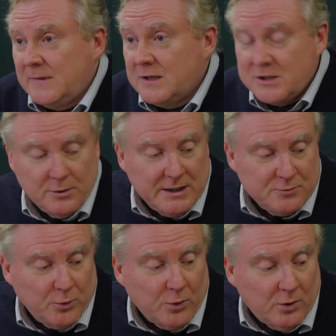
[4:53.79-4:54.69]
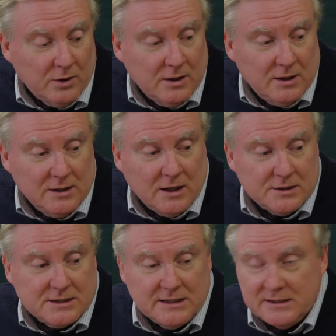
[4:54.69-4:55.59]
So his war
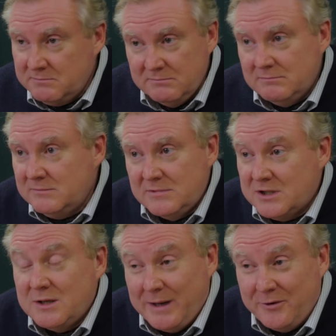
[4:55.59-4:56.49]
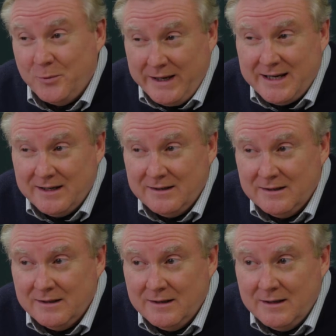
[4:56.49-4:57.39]
lasted just about a week.
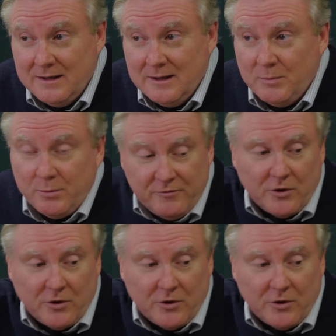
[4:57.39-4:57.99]
But we've